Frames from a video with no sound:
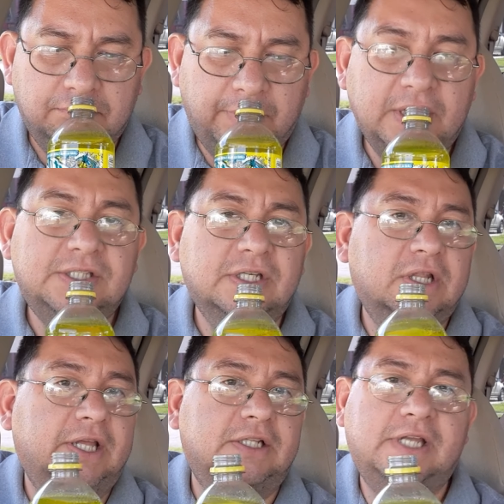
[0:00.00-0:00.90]

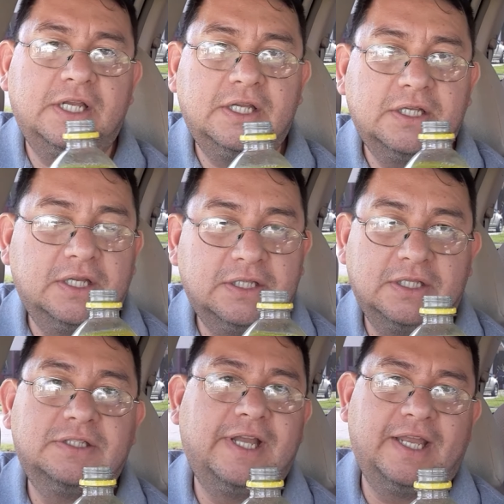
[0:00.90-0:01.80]
Basically, it, ta
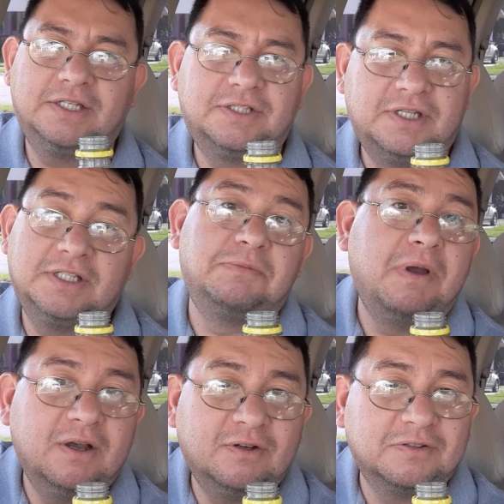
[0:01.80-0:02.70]
it tastes, it
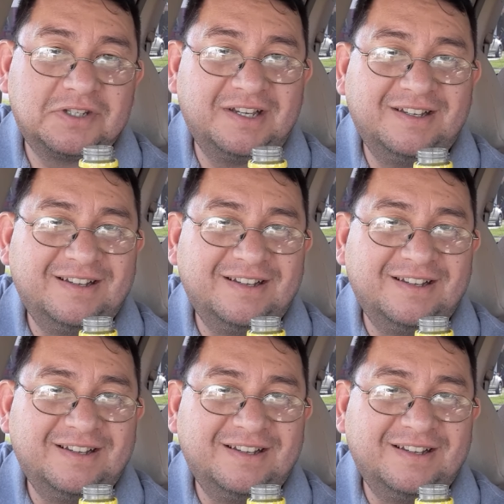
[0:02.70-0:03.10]
smells